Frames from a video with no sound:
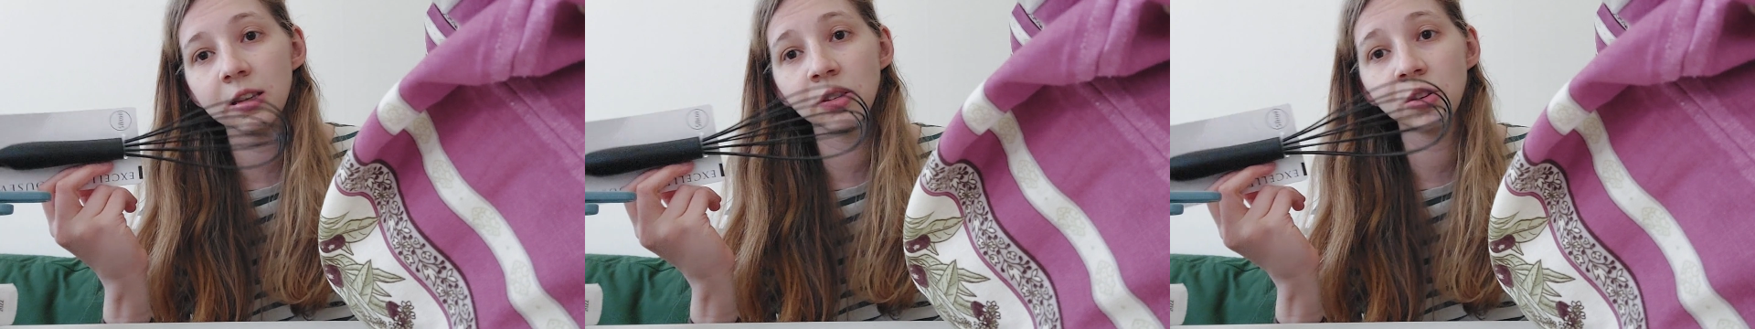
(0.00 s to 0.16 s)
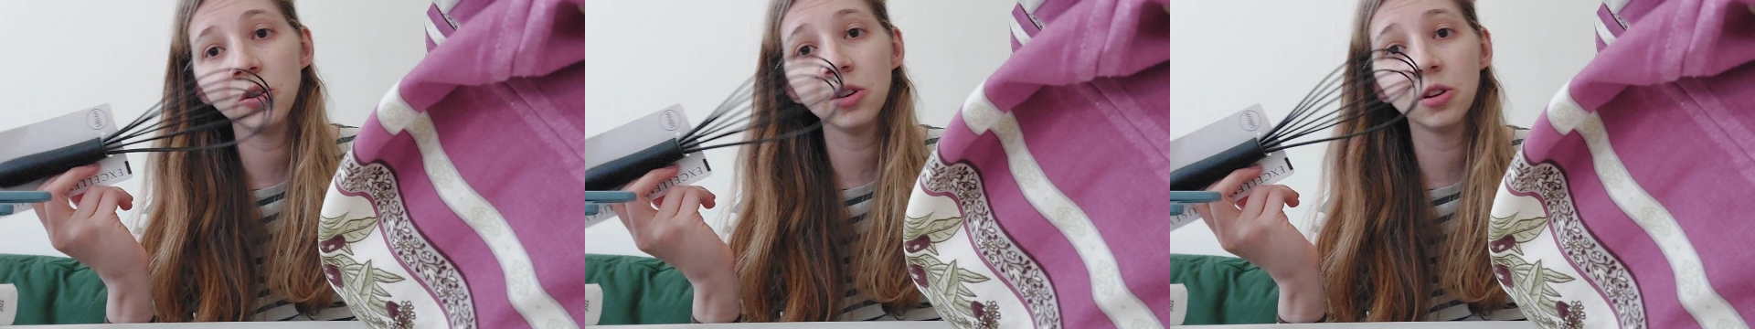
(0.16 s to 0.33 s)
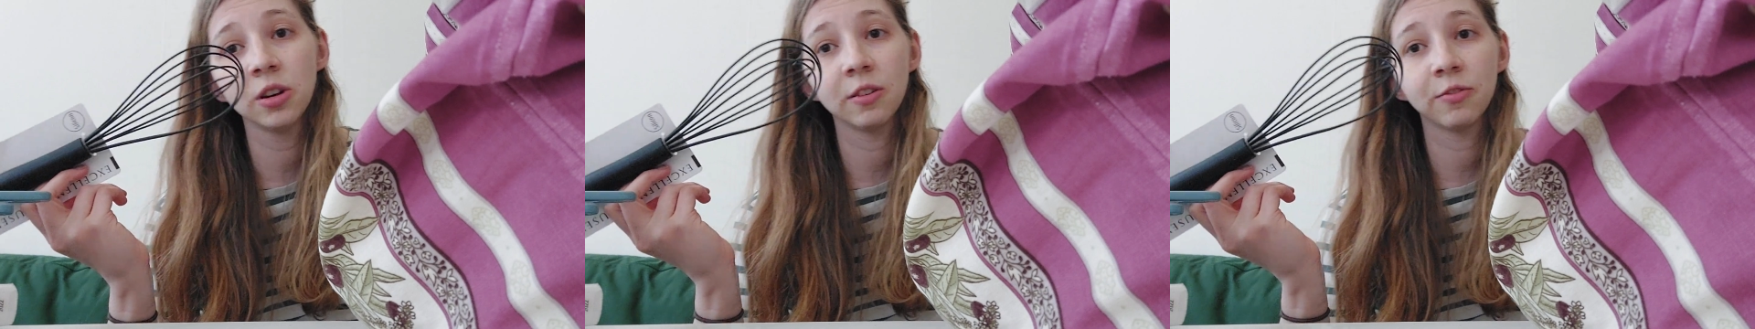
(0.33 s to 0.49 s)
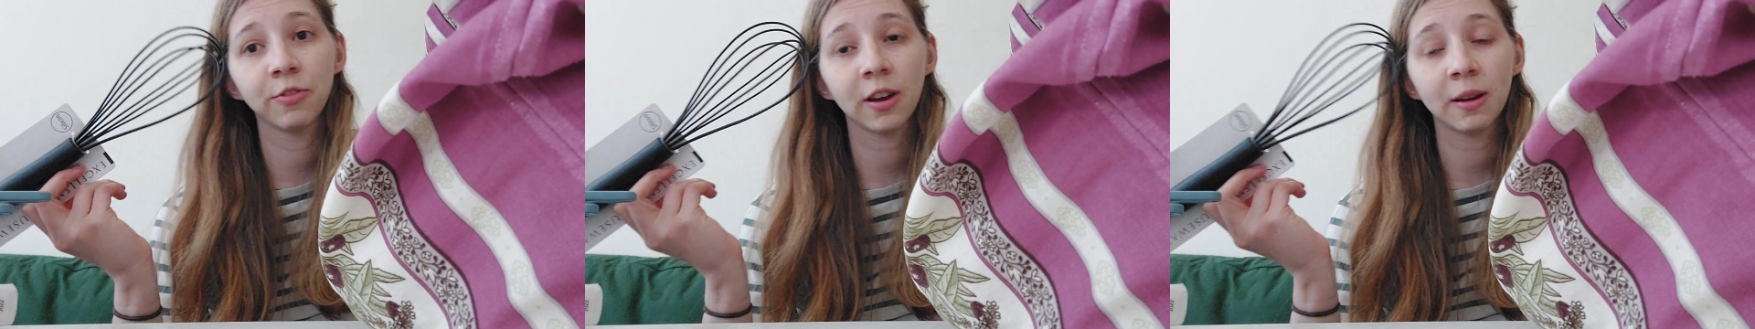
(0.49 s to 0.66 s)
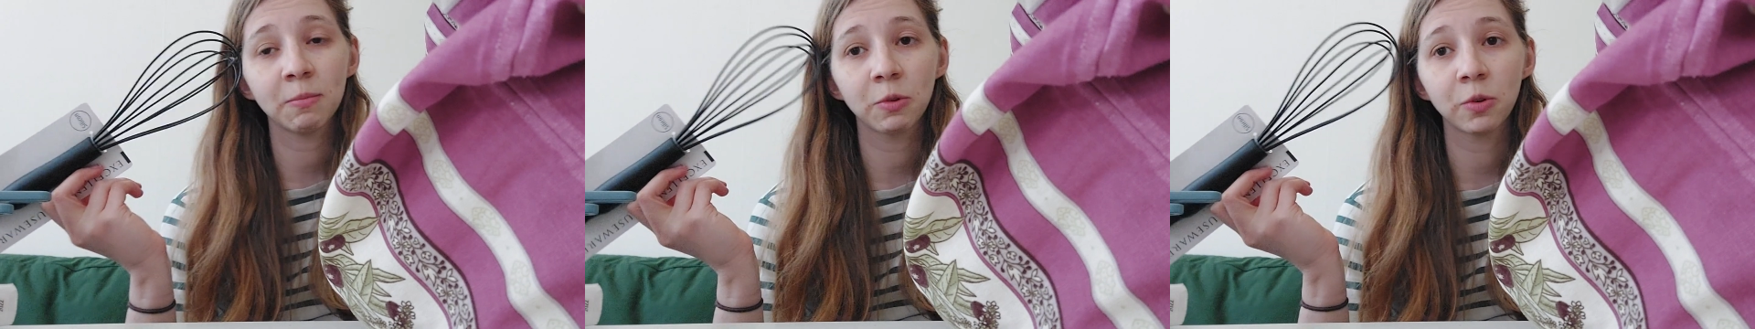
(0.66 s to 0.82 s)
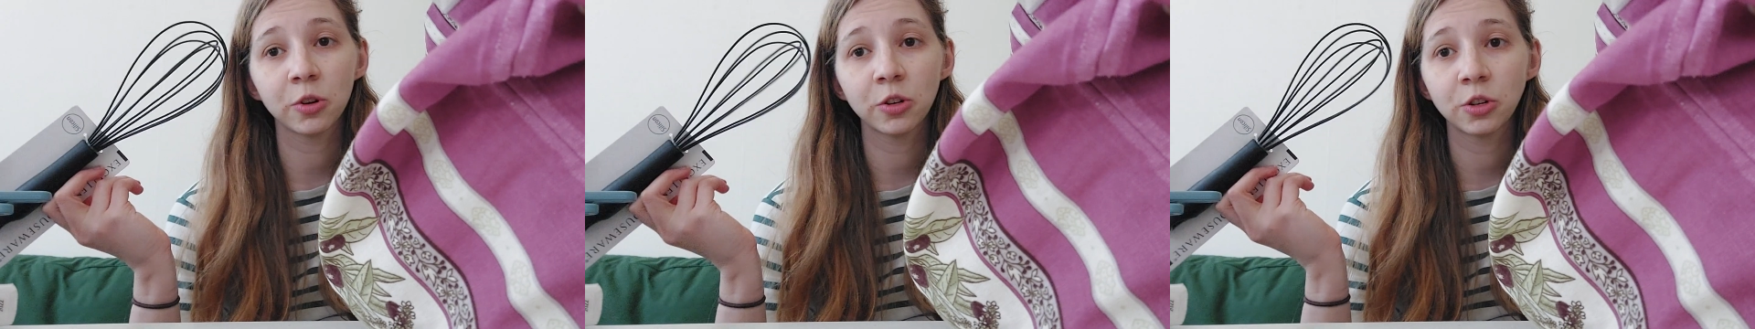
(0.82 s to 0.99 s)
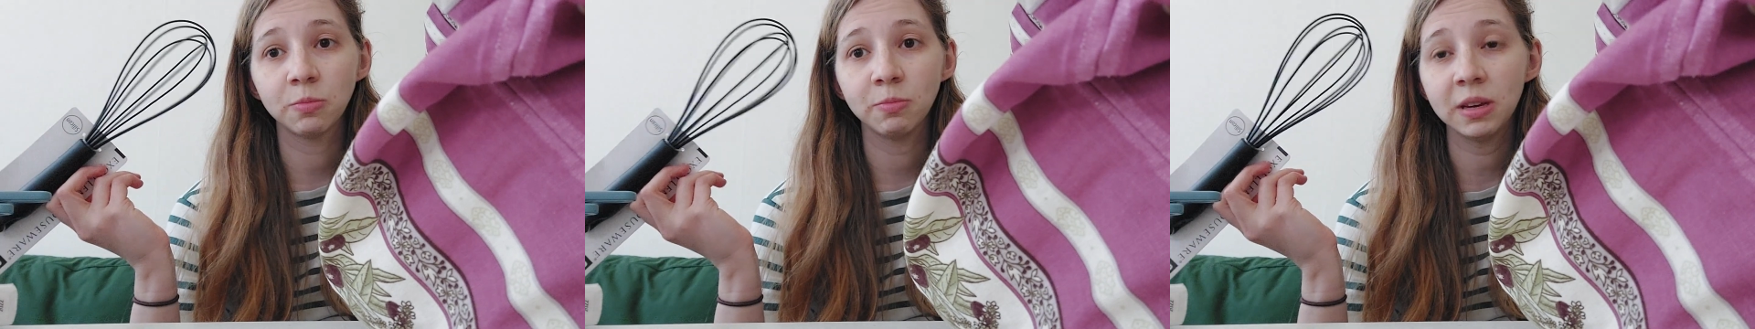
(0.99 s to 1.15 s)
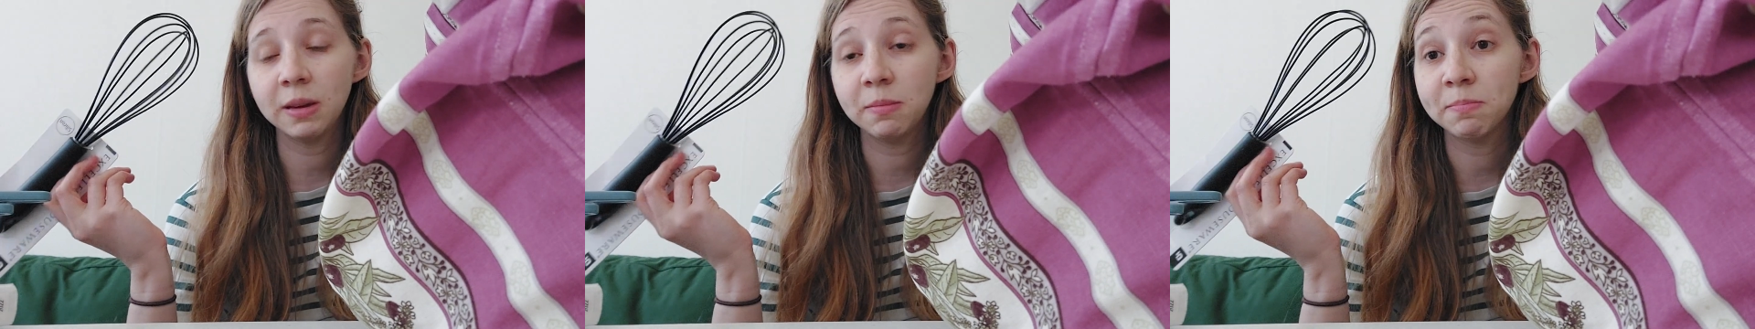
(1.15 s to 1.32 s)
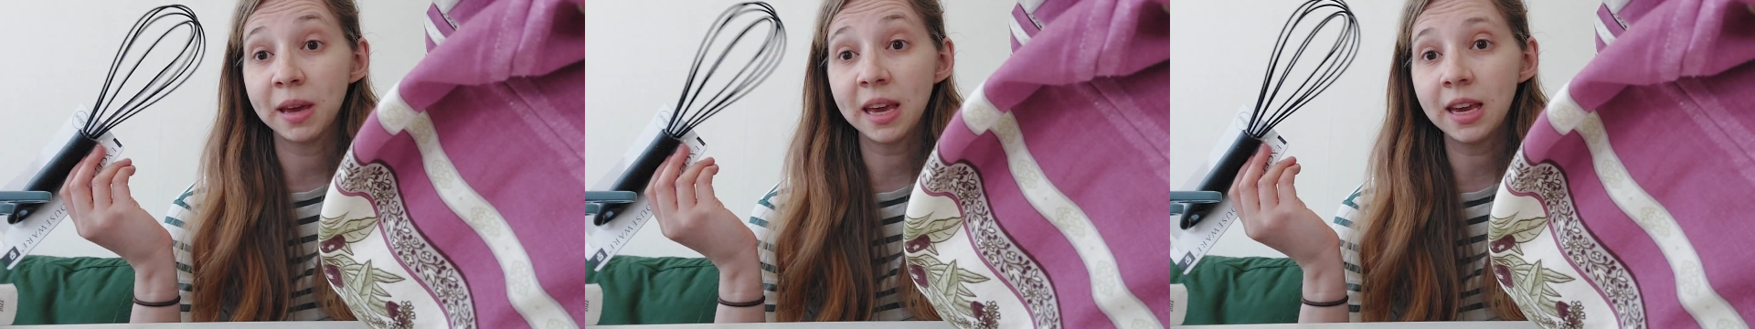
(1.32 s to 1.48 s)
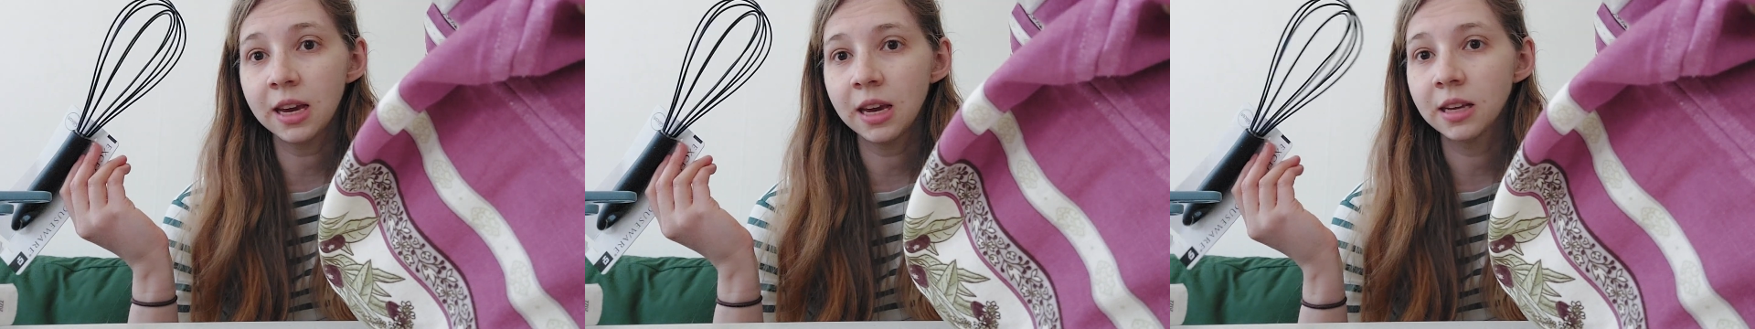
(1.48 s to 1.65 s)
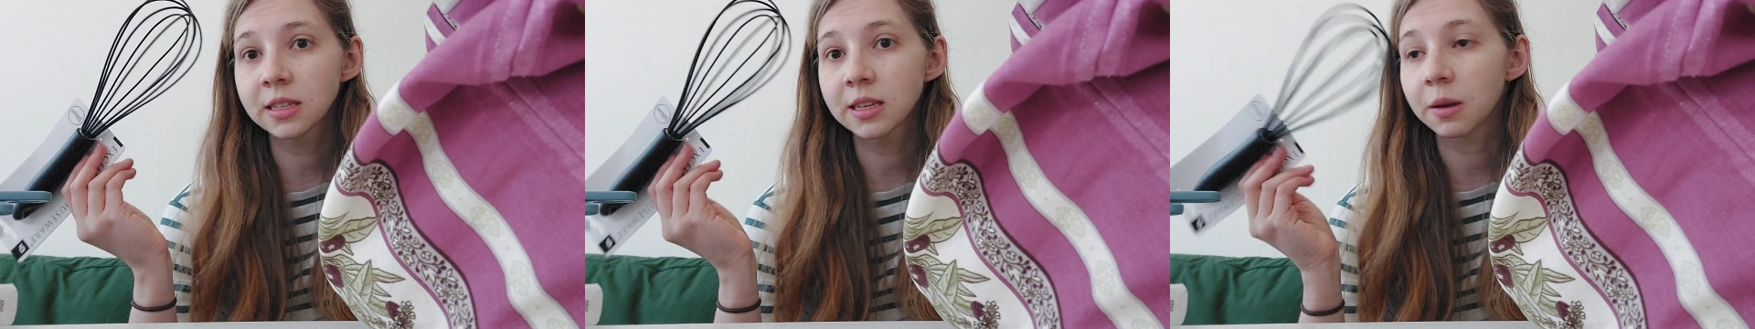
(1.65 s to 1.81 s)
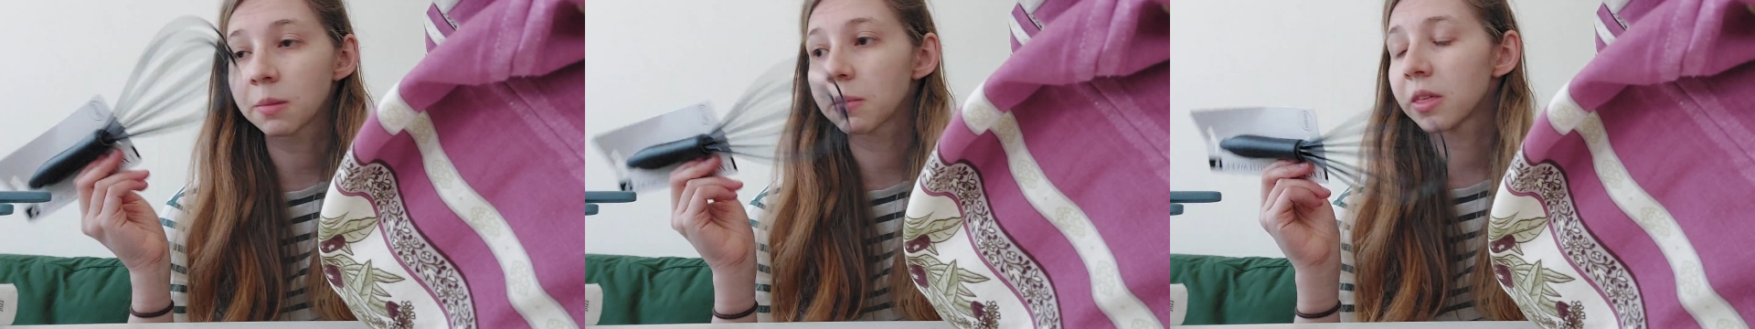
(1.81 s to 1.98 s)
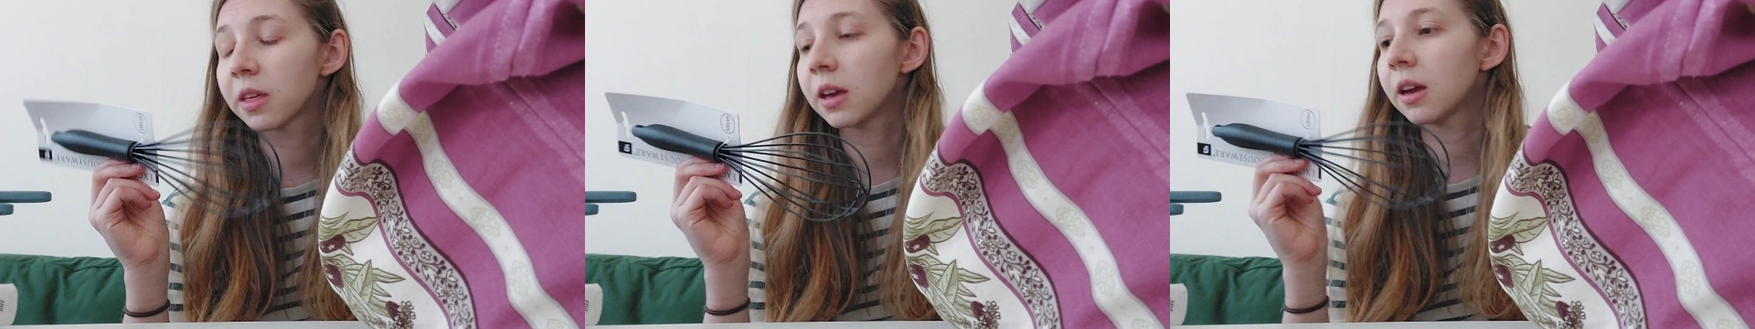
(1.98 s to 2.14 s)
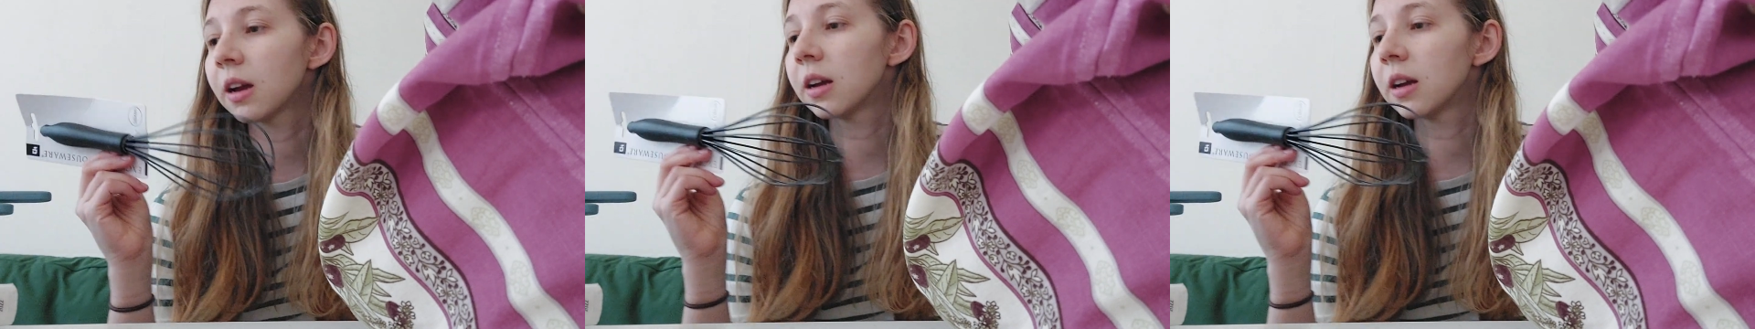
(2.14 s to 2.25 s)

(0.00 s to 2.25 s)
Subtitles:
good if I'm going to be baking something.